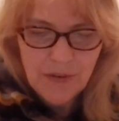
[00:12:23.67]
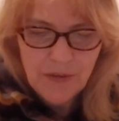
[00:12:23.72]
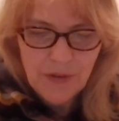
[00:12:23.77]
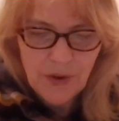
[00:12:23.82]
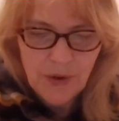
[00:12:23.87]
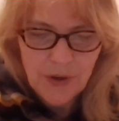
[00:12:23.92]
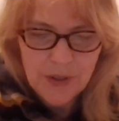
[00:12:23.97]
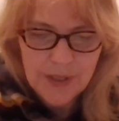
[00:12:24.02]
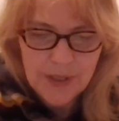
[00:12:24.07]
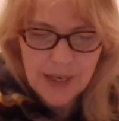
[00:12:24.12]
of
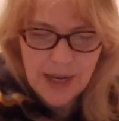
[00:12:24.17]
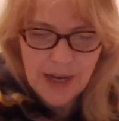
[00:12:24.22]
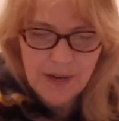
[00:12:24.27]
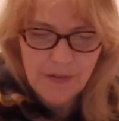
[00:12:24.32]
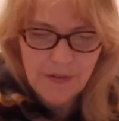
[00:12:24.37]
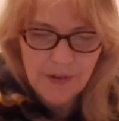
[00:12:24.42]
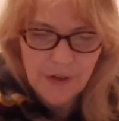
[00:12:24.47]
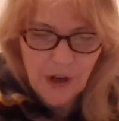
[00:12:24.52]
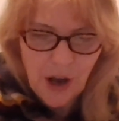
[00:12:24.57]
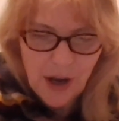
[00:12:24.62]
yours I
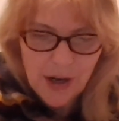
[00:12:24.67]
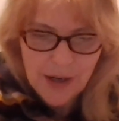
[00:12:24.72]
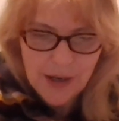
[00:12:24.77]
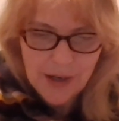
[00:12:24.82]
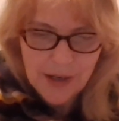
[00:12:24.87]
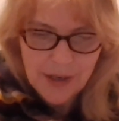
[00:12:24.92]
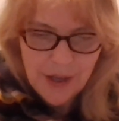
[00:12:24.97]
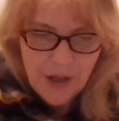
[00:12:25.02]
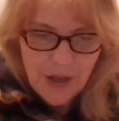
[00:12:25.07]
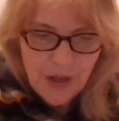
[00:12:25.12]
had
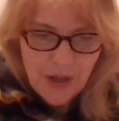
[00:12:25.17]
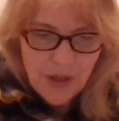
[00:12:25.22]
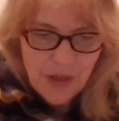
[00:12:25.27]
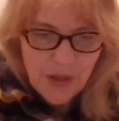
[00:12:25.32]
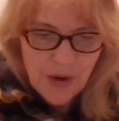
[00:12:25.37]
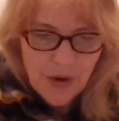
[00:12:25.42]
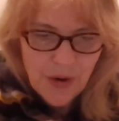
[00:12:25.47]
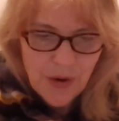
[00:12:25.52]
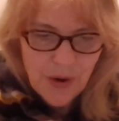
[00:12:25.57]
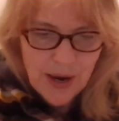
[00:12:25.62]
forgotten,
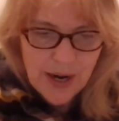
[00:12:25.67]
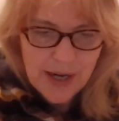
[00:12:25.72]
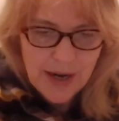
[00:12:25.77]
though I